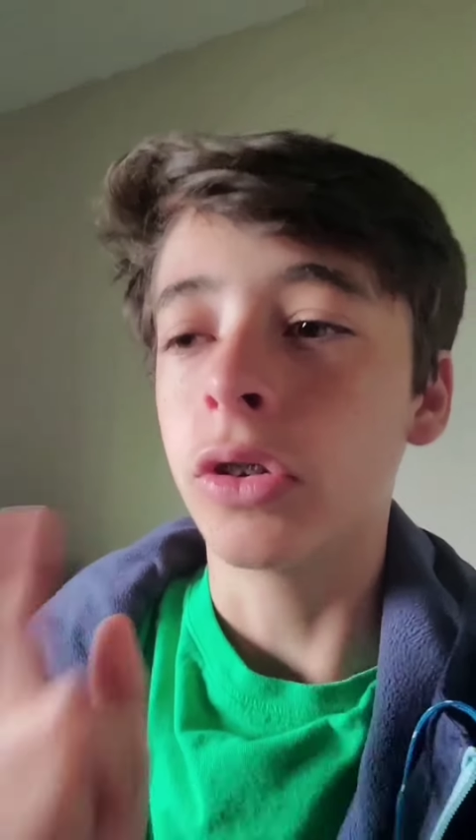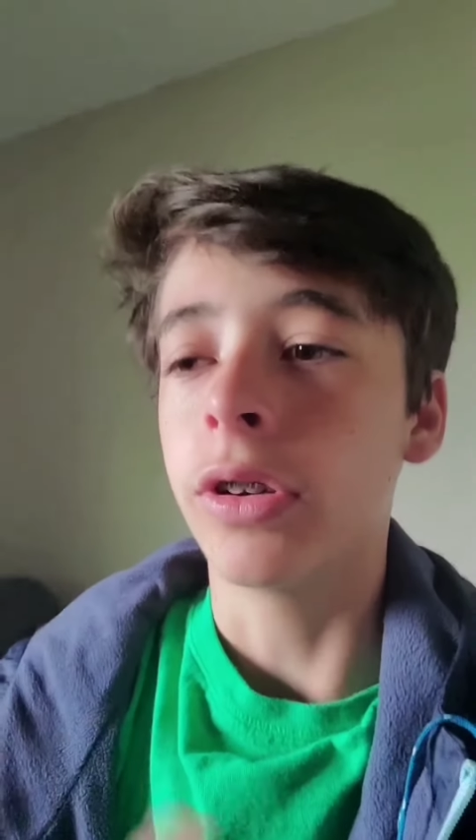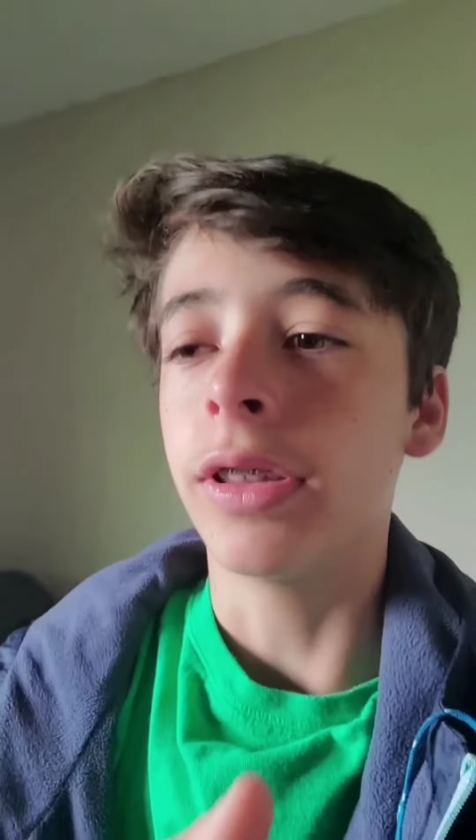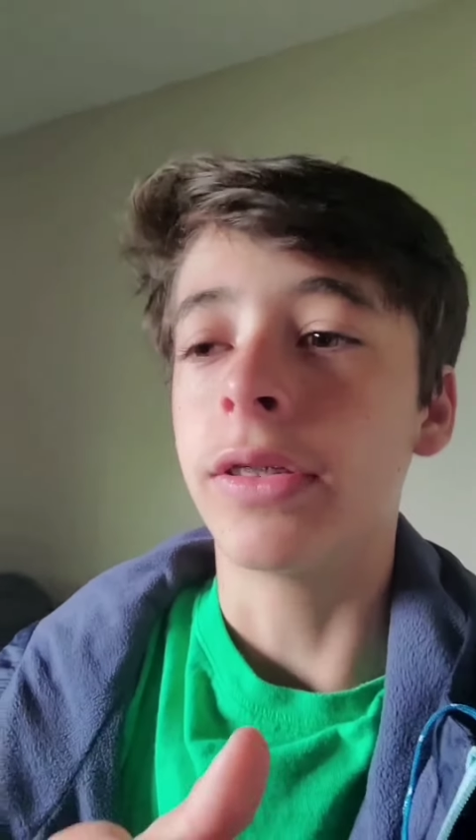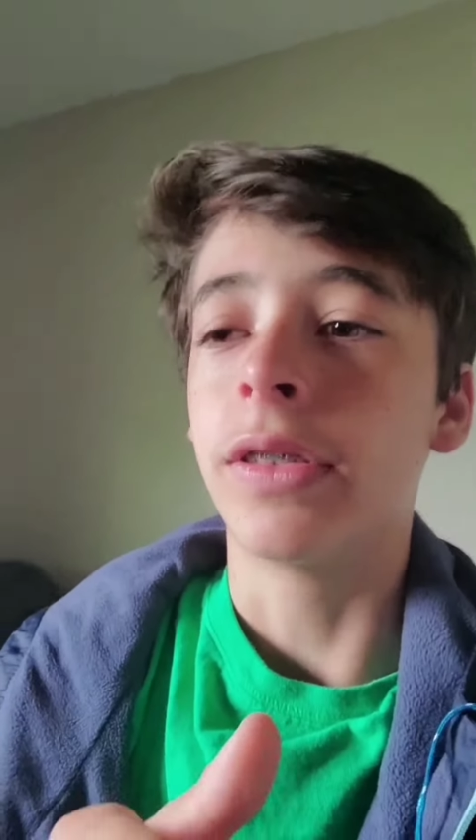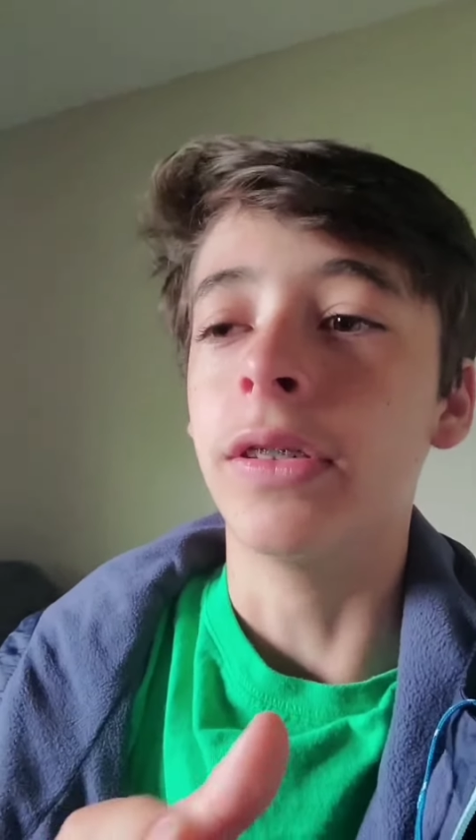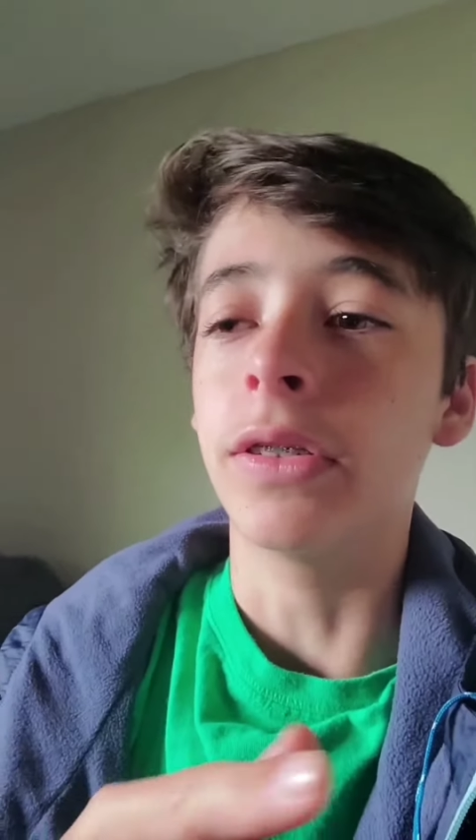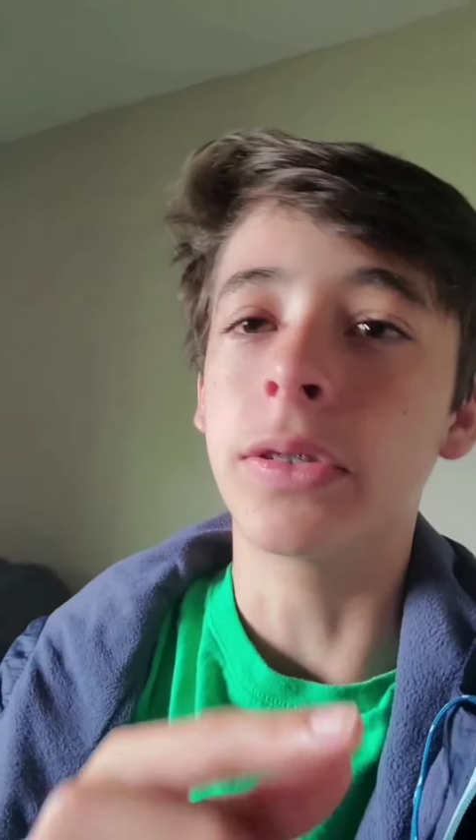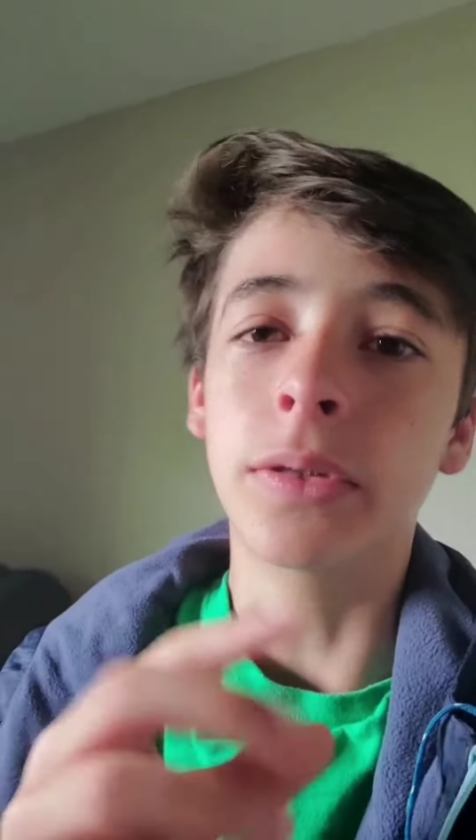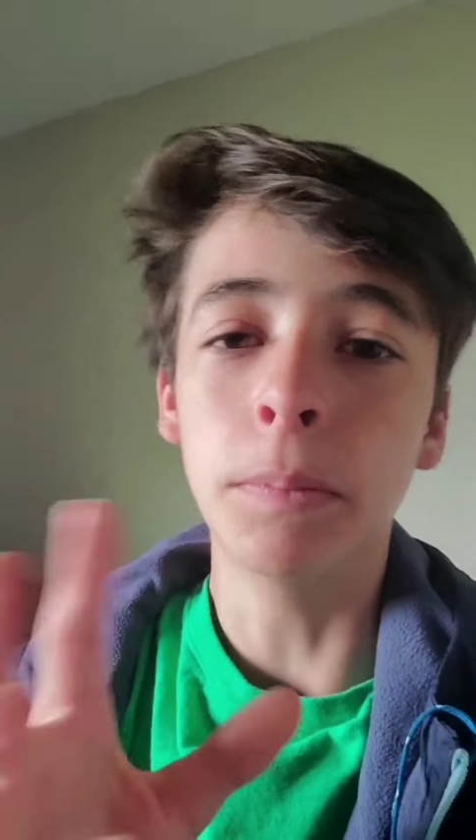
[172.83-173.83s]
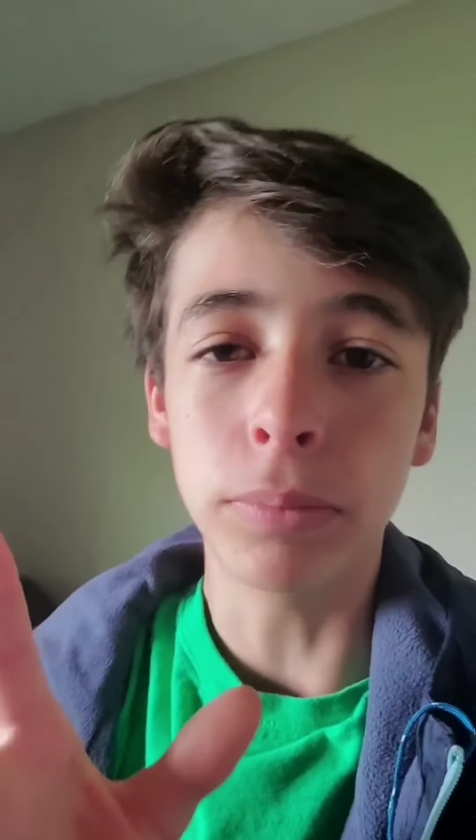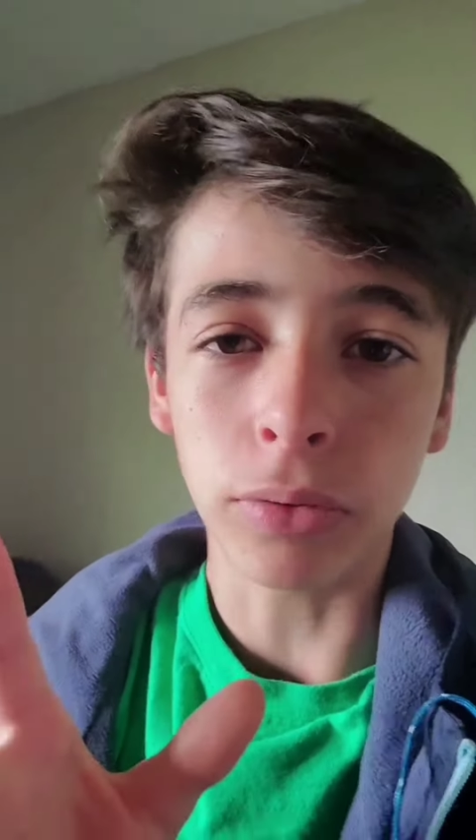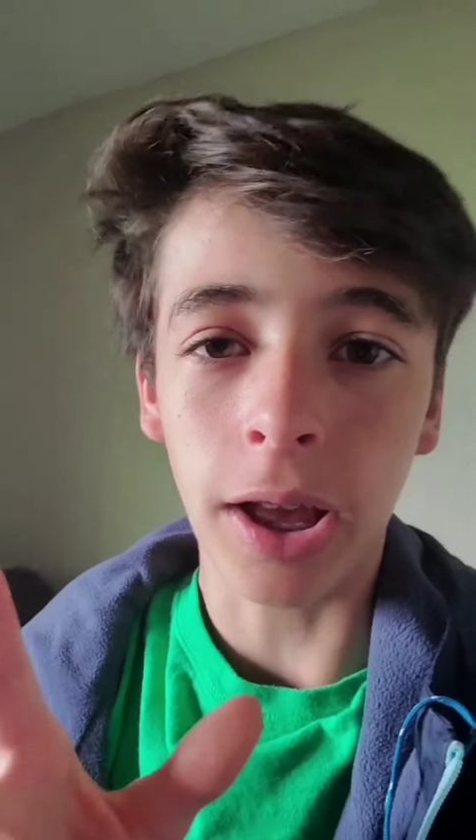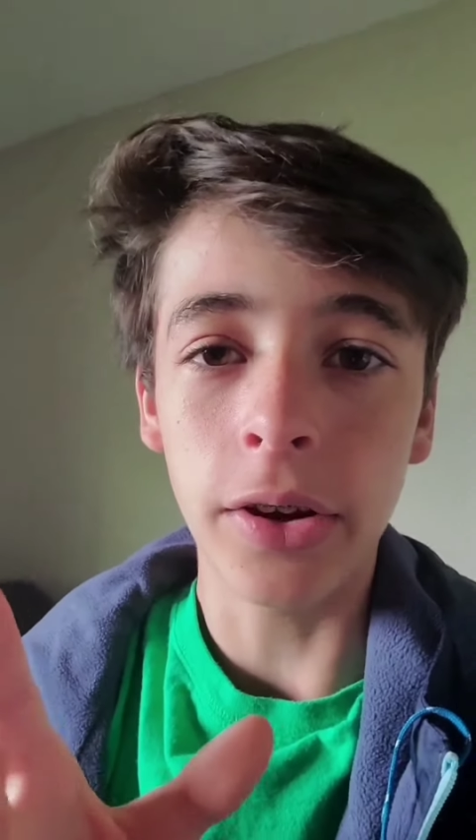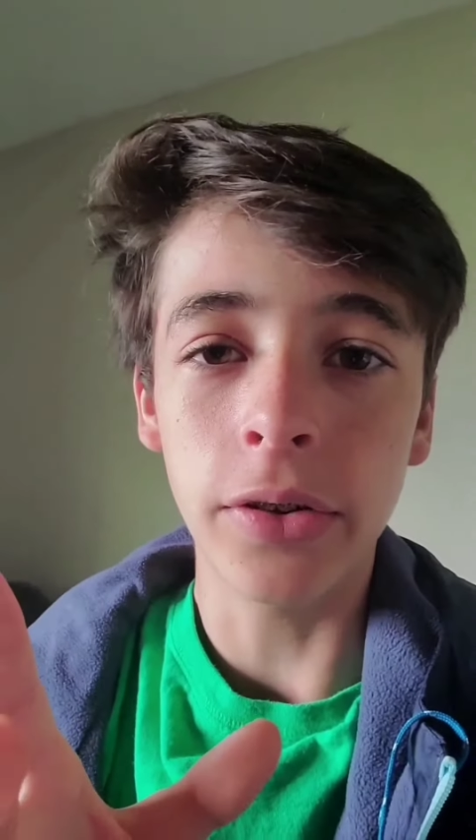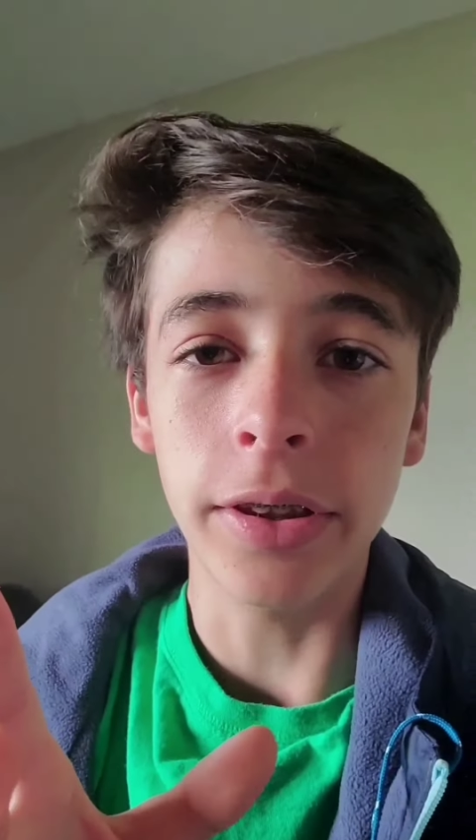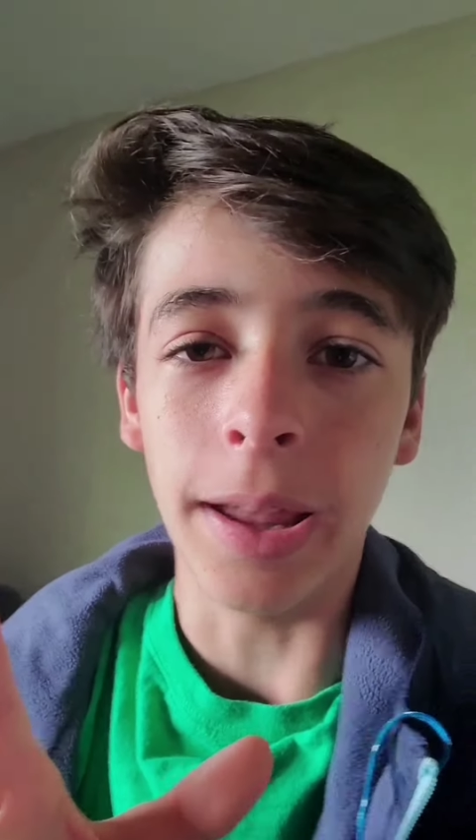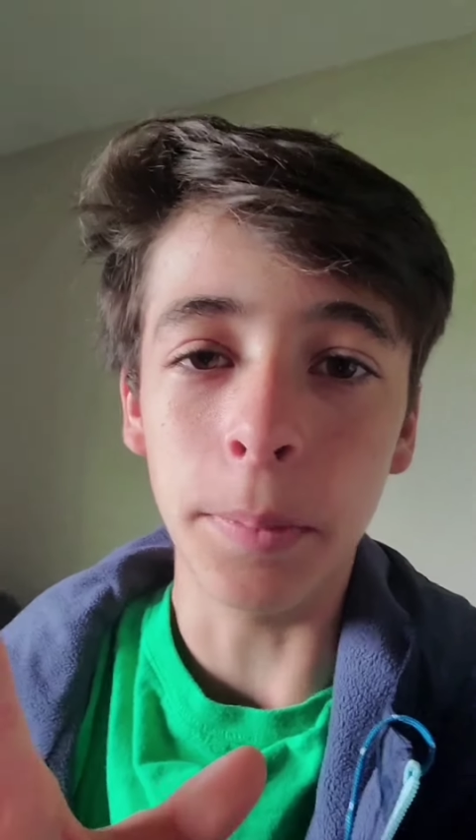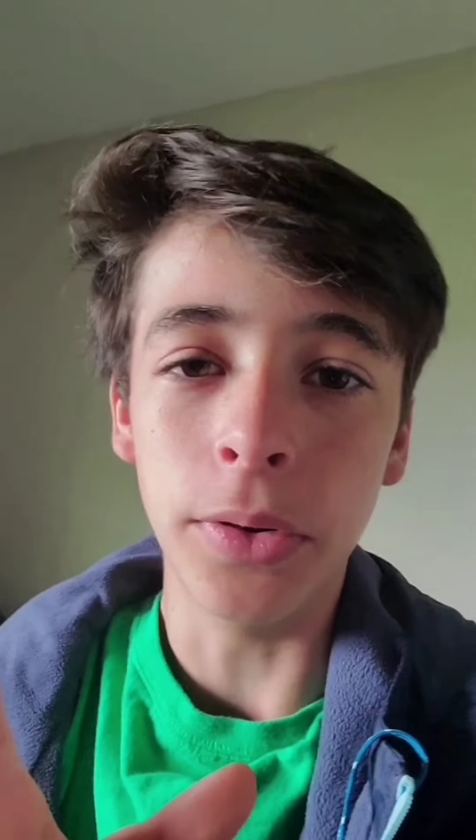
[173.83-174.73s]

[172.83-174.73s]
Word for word: Uranus is brighter